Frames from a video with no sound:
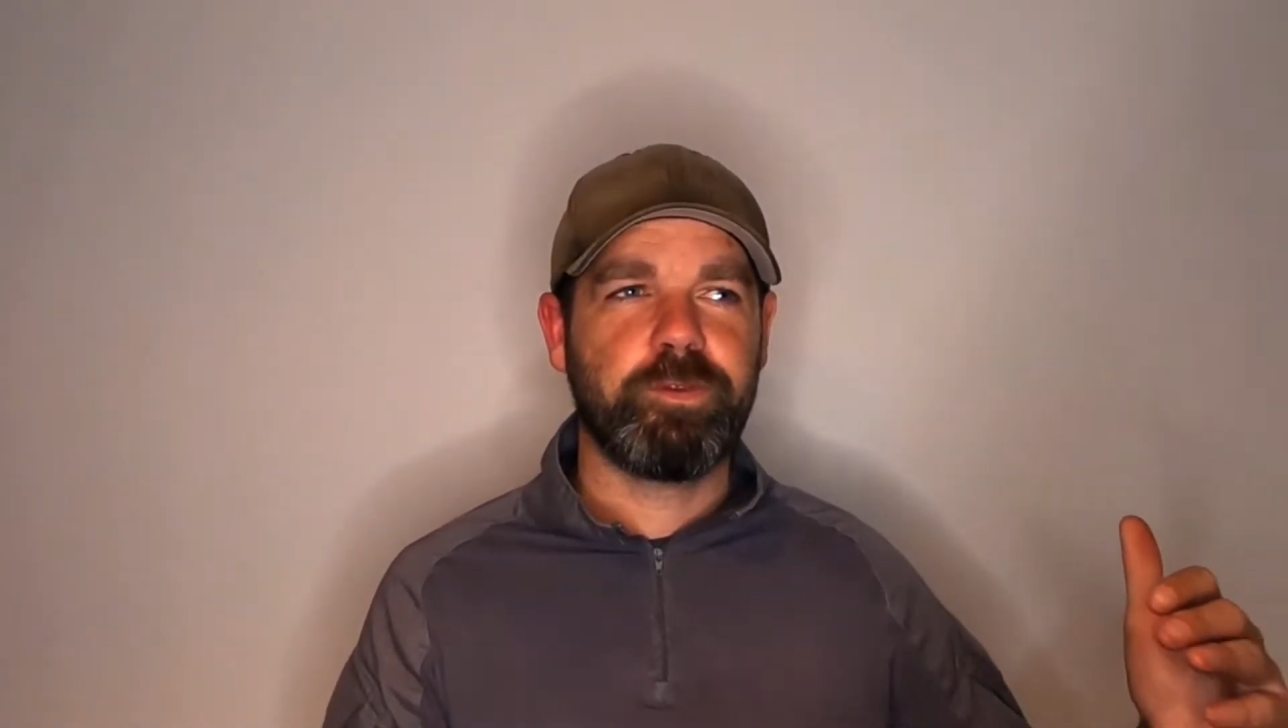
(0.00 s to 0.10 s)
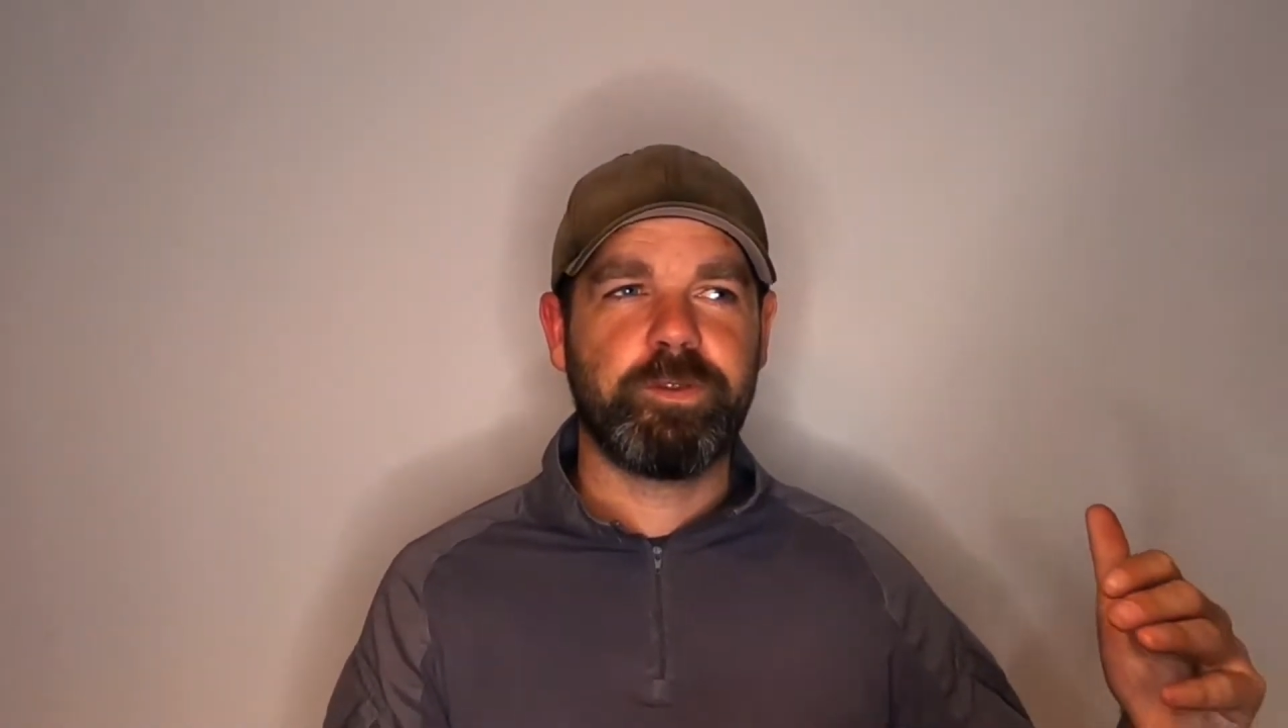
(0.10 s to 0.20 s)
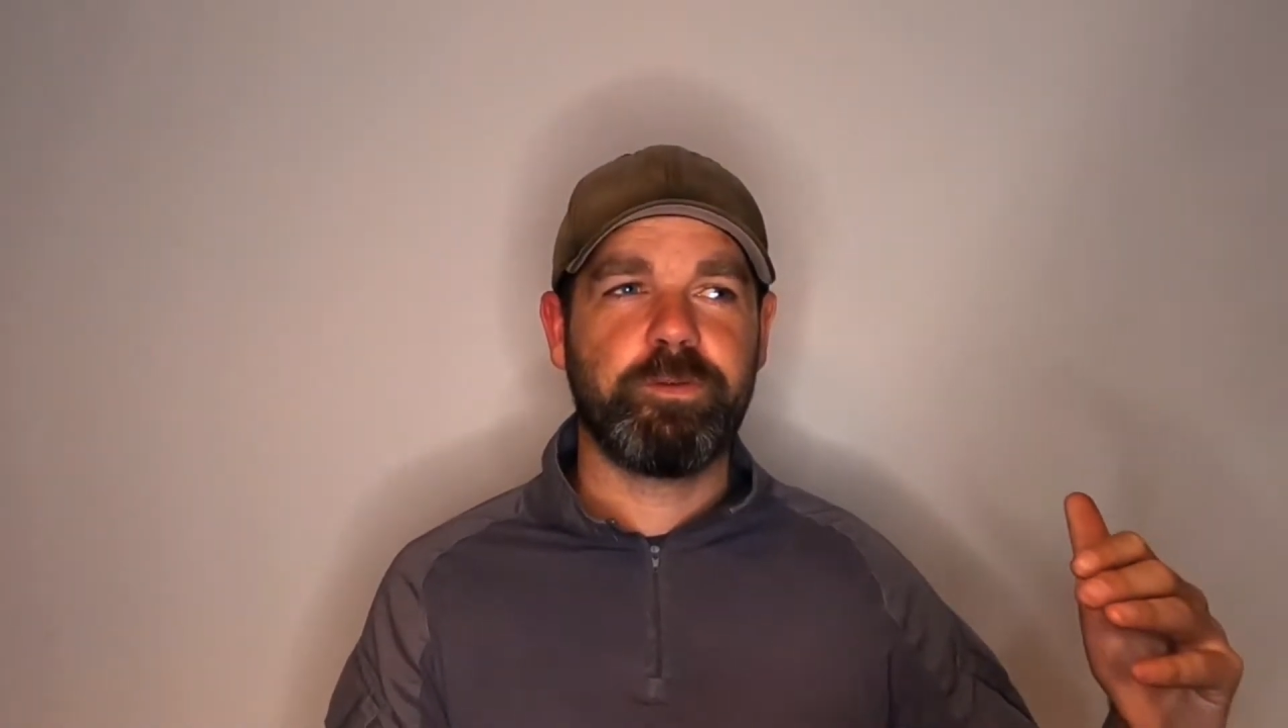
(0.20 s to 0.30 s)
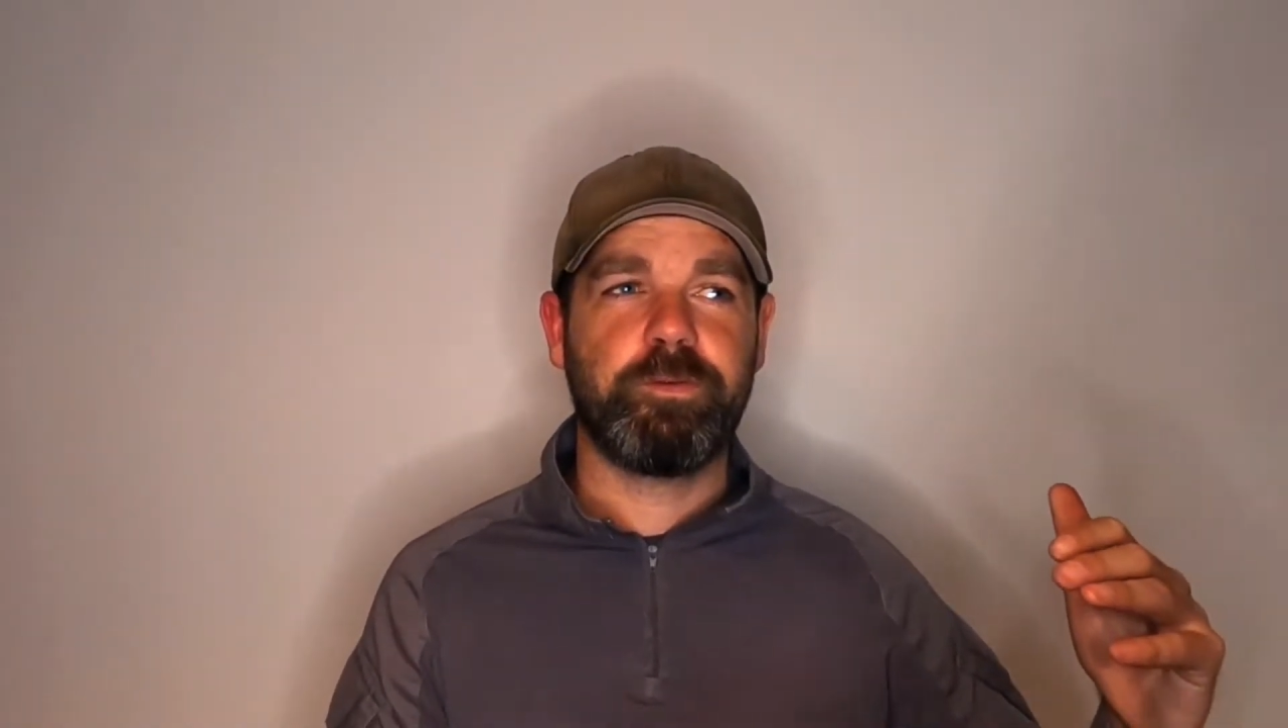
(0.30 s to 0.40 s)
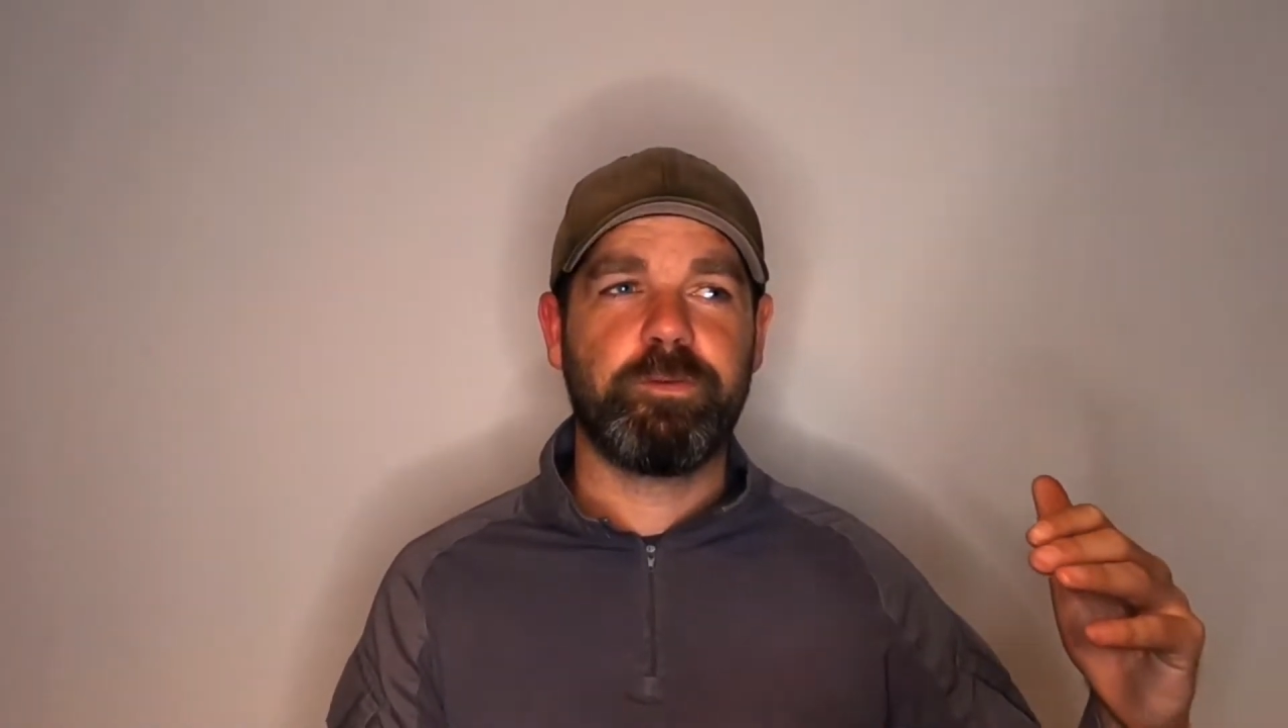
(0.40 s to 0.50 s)

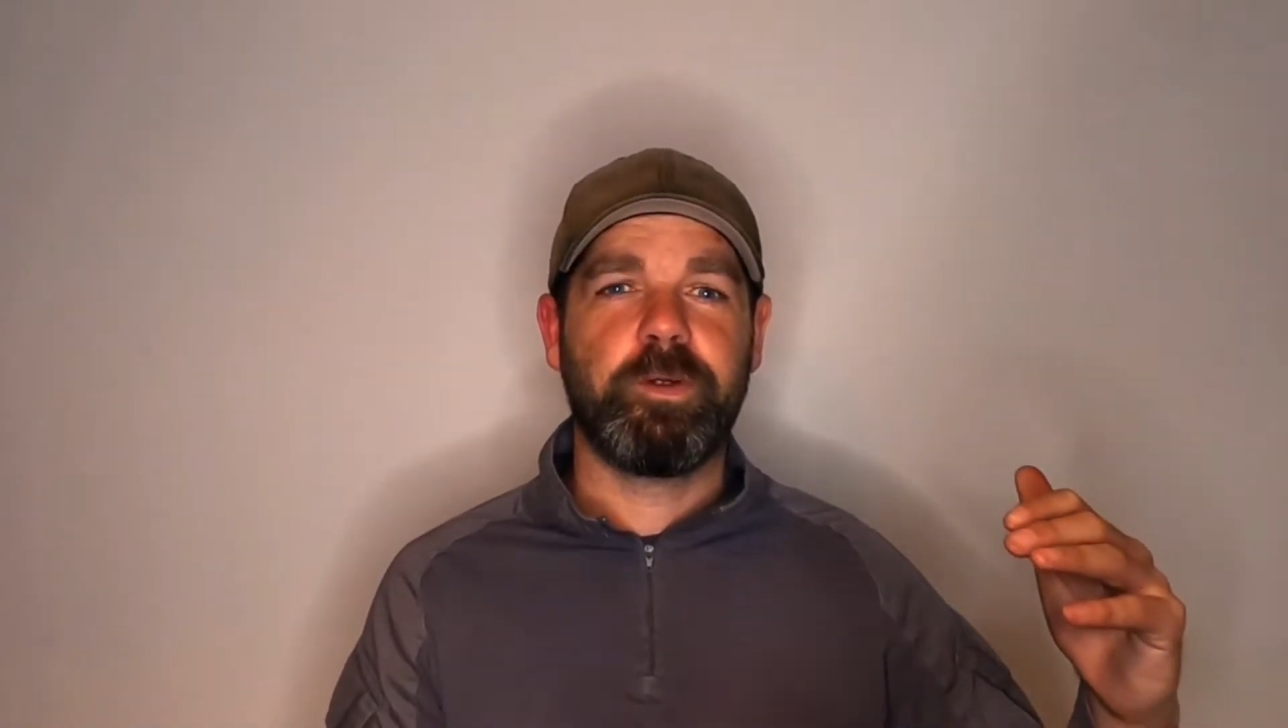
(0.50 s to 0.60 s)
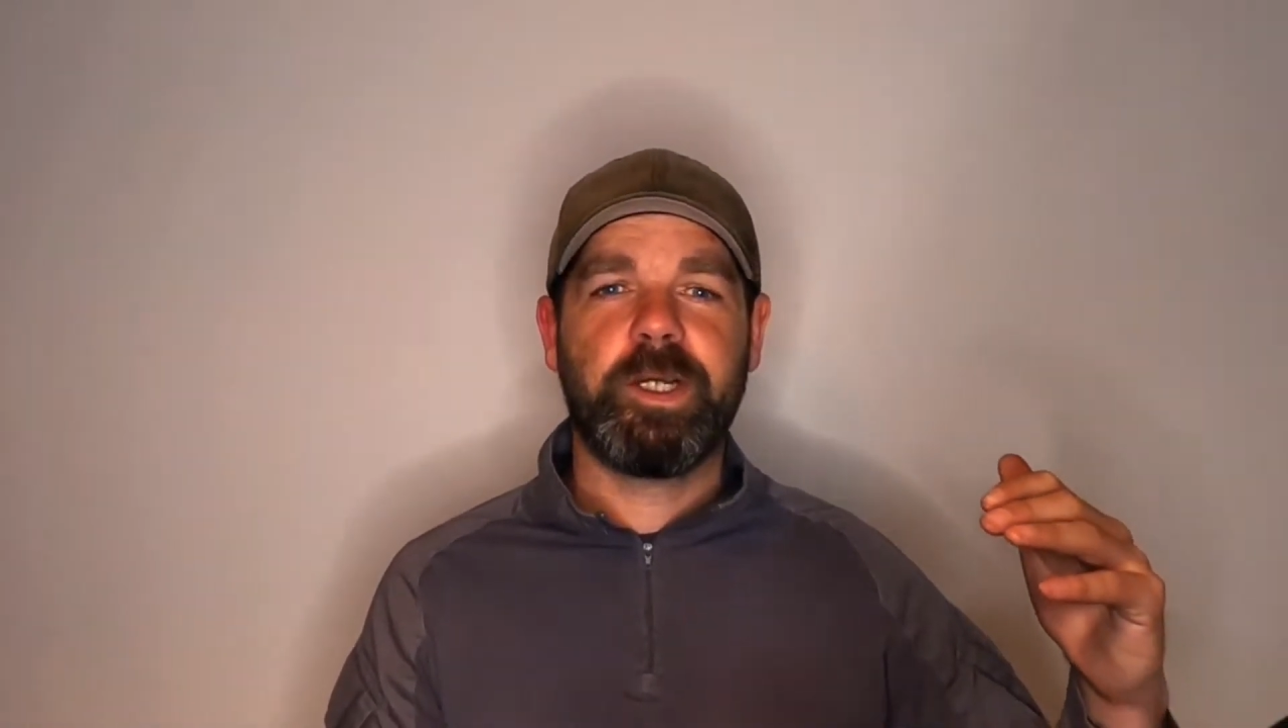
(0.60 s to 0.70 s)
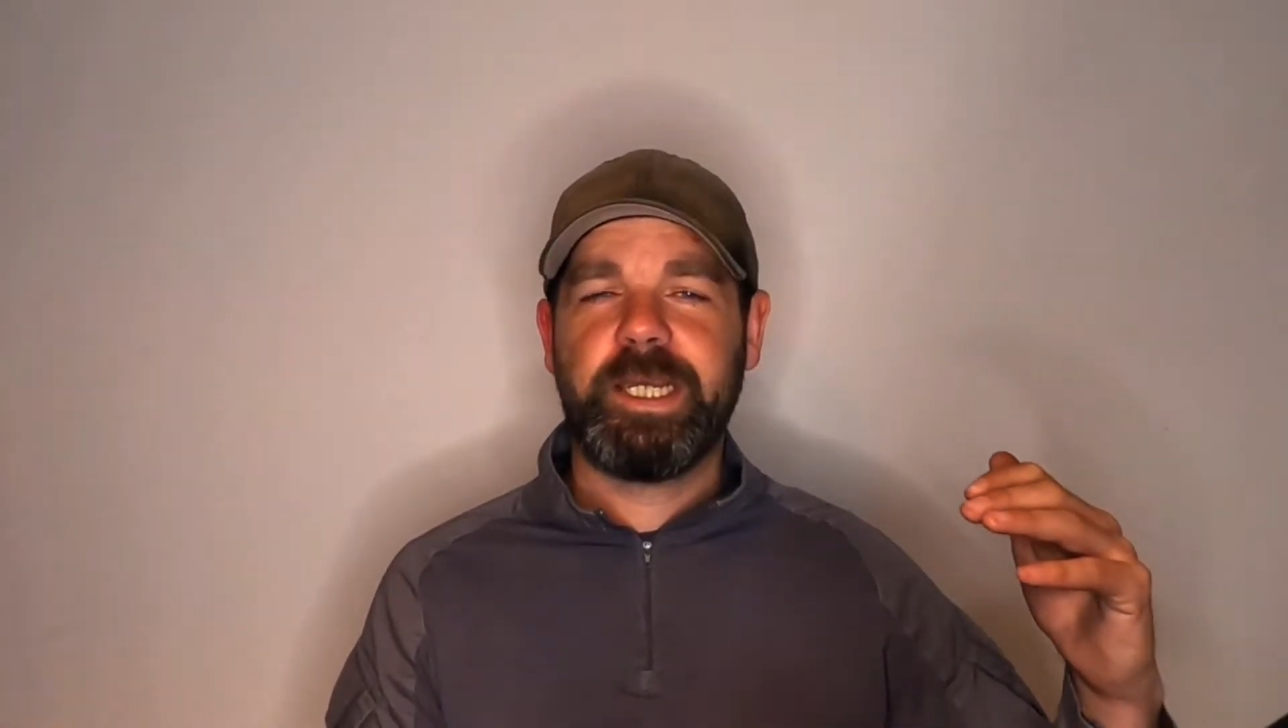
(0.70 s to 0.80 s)
to